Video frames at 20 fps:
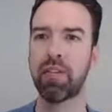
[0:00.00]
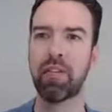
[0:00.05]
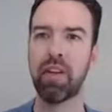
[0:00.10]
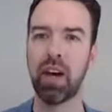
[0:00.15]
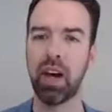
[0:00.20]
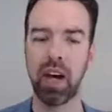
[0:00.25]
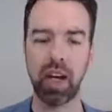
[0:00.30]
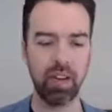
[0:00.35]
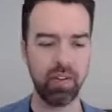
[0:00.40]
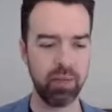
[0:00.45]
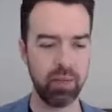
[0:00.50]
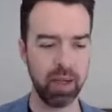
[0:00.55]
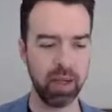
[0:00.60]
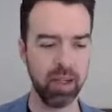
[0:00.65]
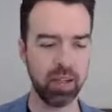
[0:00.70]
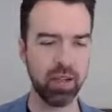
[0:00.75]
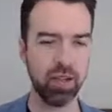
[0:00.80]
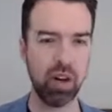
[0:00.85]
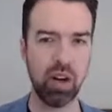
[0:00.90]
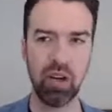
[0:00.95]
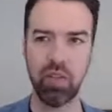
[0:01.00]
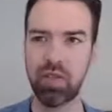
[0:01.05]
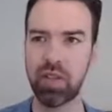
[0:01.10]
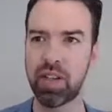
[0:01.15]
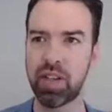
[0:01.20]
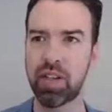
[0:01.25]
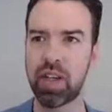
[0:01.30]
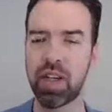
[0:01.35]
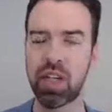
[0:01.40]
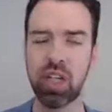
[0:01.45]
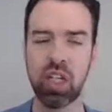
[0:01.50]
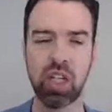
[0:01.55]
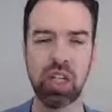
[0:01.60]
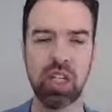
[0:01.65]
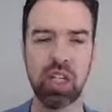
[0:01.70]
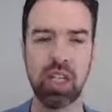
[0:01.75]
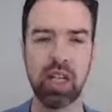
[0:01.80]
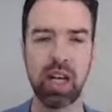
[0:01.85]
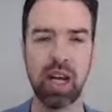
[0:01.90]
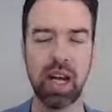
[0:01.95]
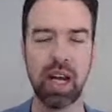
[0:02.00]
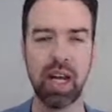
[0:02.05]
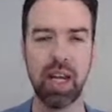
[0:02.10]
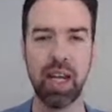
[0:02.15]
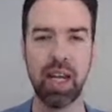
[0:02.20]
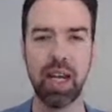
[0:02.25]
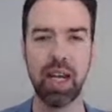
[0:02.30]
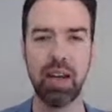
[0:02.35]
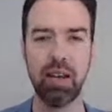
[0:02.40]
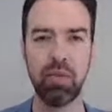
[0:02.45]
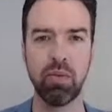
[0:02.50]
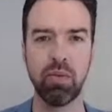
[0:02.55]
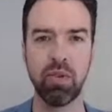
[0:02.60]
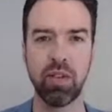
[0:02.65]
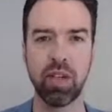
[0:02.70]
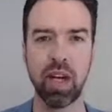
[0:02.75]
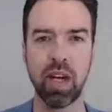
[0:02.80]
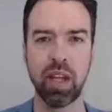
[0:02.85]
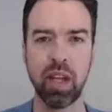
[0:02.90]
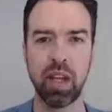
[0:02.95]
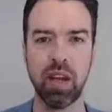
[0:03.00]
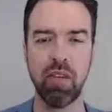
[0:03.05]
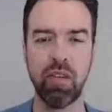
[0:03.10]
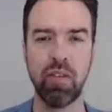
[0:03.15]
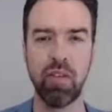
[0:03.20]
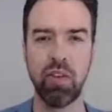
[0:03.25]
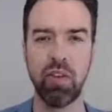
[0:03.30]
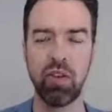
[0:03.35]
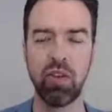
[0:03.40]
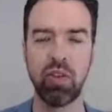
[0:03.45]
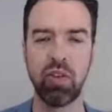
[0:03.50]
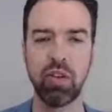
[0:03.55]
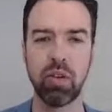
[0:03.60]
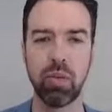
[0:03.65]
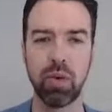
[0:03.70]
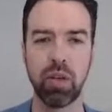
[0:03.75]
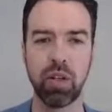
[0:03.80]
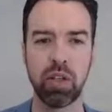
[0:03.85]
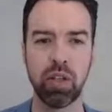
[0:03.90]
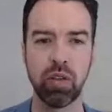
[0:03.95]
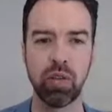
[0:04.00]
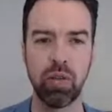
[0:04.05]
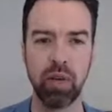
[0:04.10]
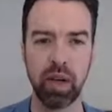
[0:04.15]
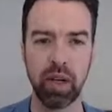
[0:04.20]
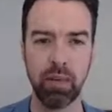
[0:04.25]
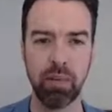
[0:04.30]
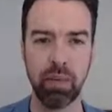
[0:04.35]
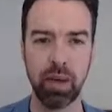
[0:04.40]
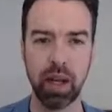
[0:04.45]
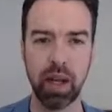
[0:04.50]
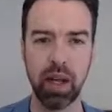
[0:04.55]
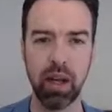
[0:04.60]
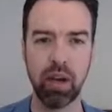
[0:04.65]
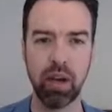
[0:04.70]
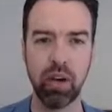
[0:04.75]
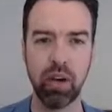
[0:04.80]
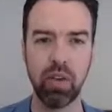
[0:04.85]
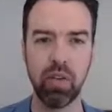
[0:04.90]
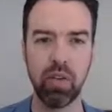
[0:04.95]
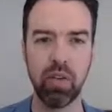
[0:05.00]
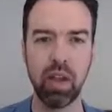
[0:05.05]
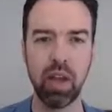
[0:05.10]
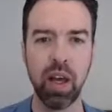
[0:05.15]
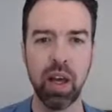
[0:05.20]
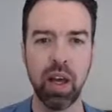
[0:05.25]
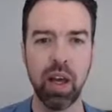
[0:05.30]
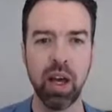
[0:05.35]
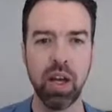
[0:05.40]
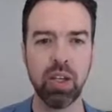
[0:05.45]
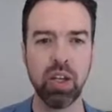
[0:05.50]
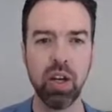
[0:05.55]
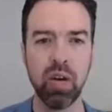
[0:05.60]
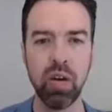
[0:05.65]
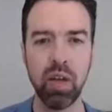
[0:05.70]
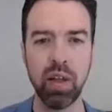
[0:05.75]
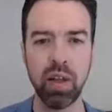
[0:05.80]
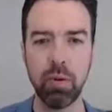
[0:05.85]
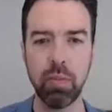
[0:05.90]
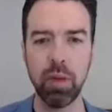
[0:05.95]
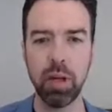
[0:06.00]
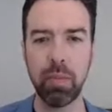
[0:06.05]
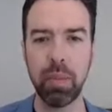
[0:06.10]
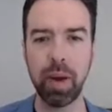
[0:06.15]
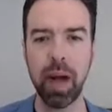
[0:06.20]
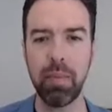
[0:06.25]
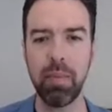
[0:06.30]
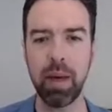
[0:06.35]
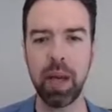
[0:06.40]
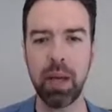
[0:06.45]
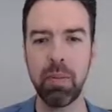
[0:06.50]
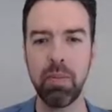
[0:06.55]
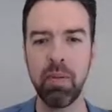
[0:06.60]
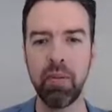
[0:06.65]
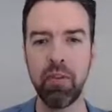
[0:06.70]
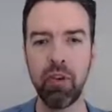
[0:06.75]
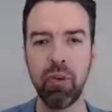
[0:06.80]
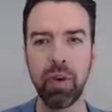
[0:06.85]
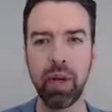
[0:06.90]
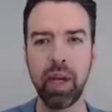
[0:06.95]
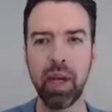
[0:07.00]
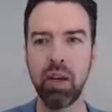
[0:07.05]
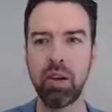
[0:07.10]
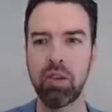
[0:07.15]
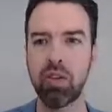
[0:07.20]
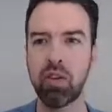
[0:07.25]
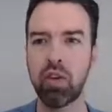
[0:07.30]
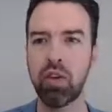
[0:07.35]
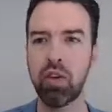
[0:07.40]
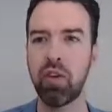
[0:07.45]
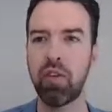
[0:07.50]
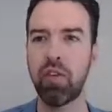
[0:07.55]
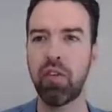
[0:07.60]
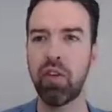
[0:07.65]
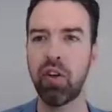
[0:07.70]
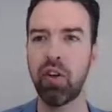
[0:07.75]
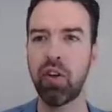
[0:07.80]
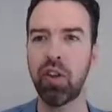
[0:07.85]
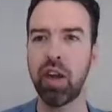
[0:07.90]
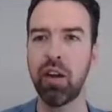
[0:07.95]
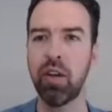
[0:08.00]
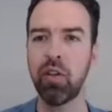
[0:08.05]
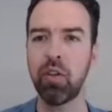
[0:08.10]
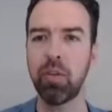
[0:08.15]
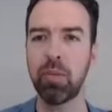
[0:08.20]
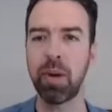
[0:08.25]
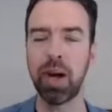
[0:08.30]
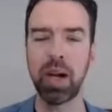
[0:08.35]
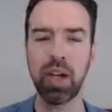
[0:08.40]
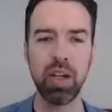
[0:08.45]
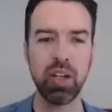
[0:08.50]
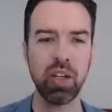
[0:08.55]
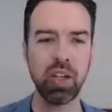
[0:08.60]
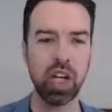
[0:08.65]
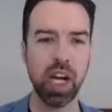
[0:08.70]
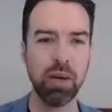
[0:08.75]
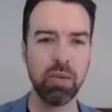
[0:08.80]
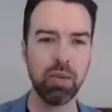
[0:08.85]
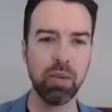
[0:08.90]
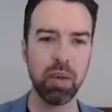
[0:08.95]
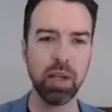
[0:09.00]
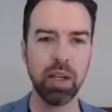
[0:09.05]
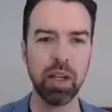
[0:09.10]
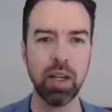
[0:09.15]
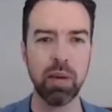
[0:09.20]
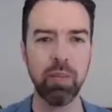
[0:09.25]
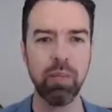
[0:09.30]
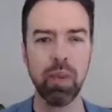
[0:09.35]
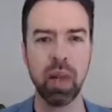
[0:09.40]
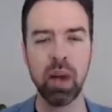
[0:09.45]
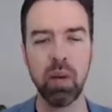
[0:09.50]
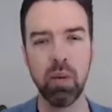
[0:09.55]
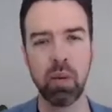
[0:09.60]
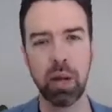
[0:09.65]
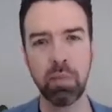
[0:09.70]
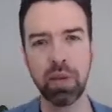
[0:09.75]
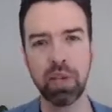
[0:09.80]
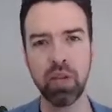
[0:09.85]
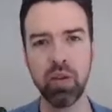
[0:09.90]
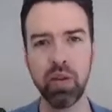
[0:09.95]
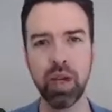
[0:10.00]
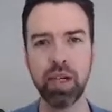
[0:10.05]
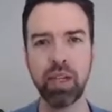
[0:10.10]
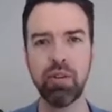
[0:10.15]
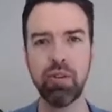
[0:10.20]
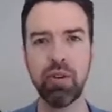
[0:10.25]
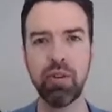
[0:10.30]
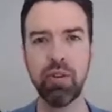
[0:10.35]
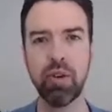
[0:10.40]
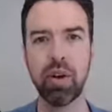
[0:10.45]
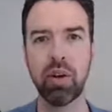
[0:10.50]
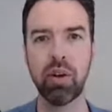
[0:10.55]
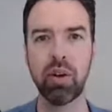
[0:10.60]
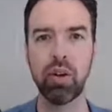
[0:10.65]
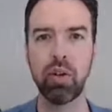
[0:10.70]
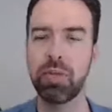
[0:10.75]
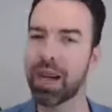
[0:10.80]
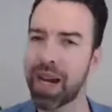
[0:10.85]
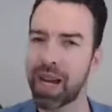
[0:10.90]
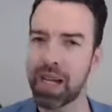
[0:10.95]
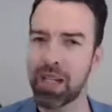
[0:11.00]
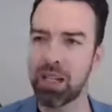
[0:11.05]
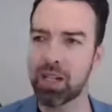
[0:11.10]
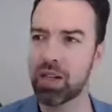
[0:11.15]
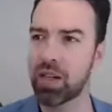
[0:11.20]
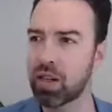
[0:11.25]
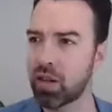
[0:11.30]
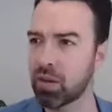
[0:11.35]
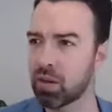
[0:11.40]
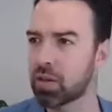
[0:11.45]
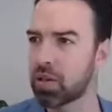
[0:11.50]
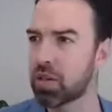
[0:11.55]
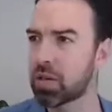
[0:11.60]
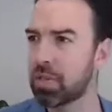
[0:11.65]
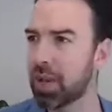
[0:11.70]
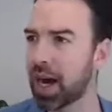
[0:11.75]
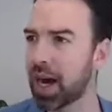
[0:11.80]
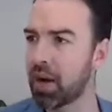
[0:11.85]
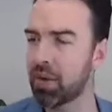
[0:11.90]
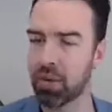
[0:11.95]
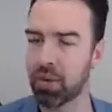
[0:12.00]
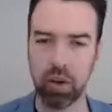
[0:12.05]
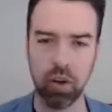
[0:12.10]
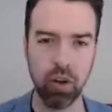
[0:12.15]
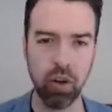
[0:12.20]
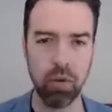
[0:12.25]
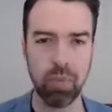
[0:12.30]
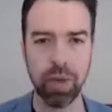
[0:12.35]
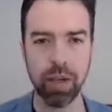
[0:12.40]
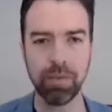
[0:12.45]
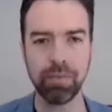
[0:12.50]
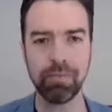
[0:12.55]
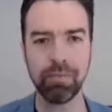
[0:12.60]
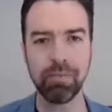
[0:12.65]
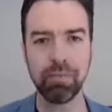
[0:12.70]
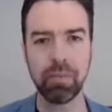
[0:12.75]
5 minutes of the session today, and it will stay there for you to watch a replay of. So a little bit about me before we go too further. Who am I? James Whitcomb. Well, I'm a director at a recruitment agency called Smart Recruitment.